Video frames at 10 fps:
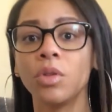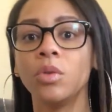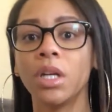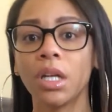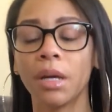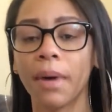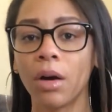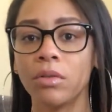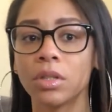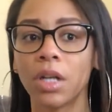you need to get
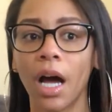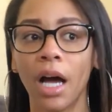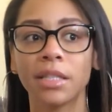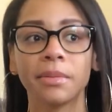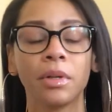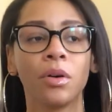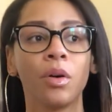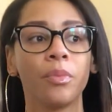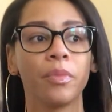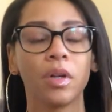back over to the
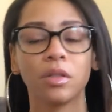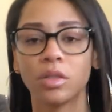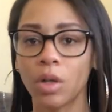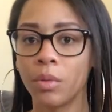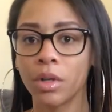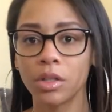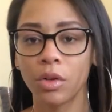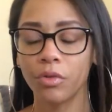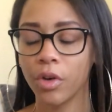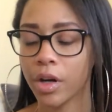hospital, so on and
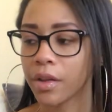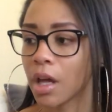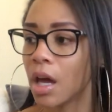so forth.